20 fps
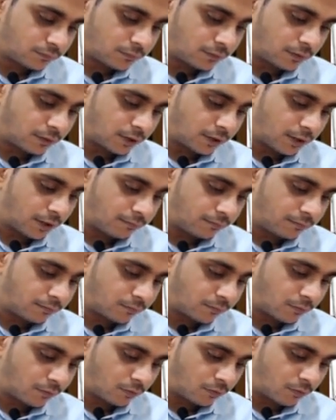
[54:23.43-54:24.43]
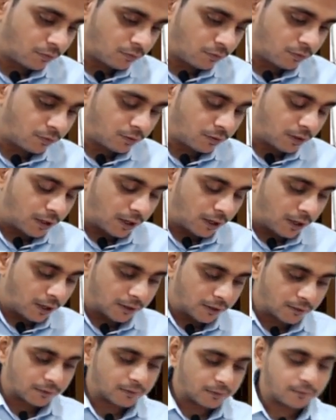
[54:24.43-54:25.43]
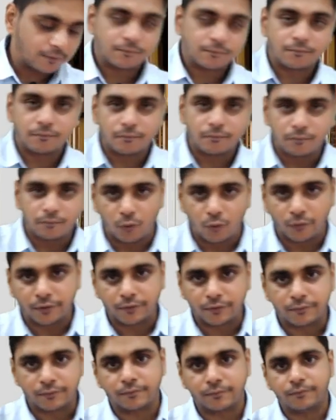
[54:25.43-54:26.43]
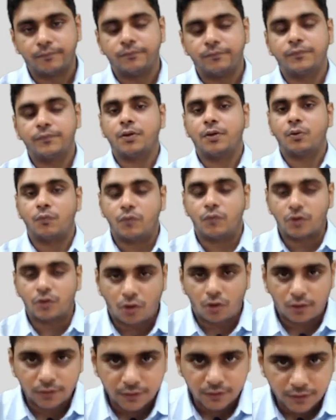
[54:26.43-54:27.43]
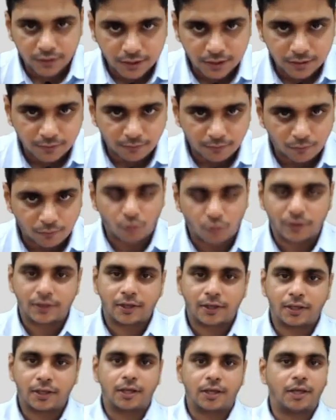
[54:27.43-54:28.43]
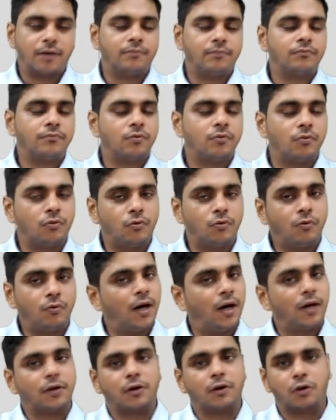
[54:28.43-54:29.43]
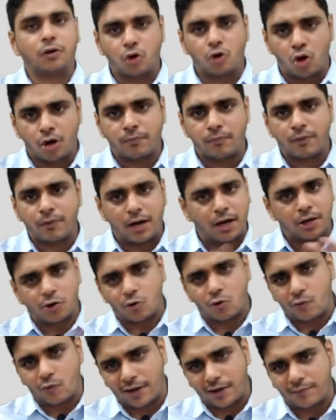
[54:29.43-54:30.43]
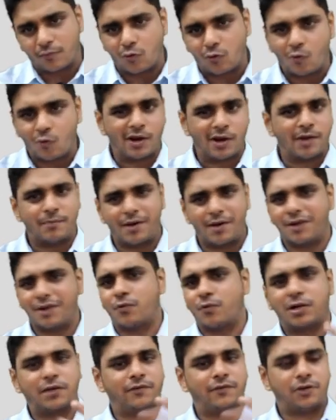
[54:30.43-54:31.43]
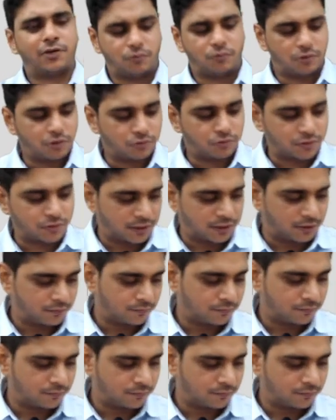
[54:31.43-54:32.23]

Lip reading: M-O-R. More. We call this as more. M-O-R. Wrong, R-O-M, O-M-R, whatever you want to say.